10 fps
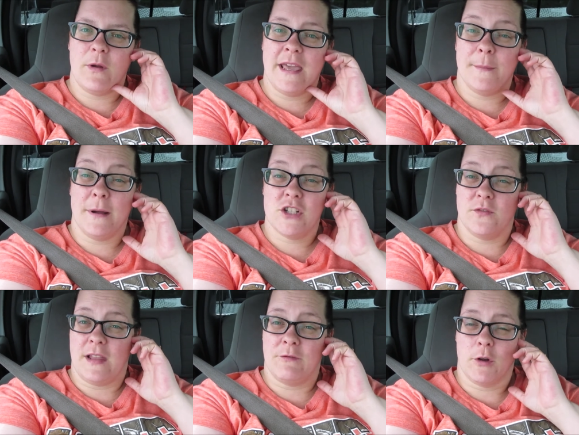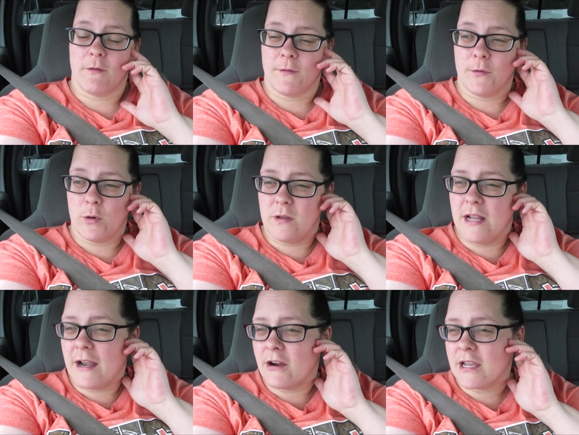we had a bunch of leftover food
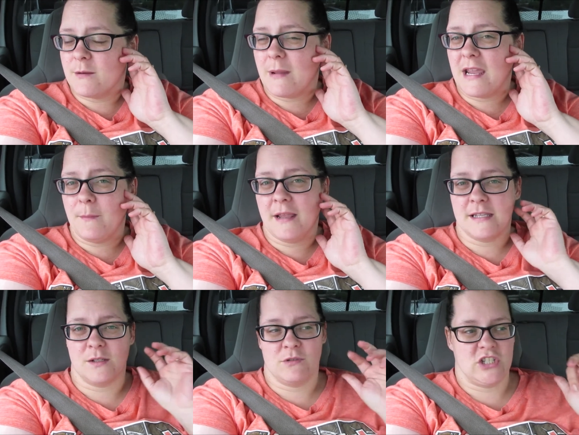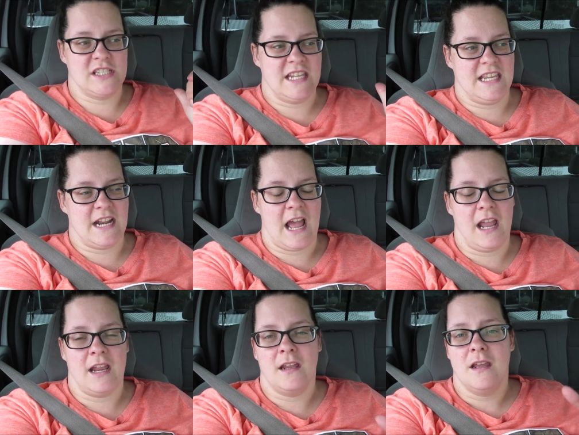that Eric had made because it was just he and
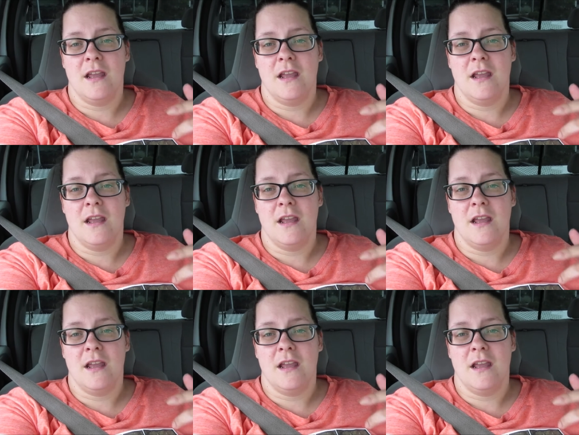I.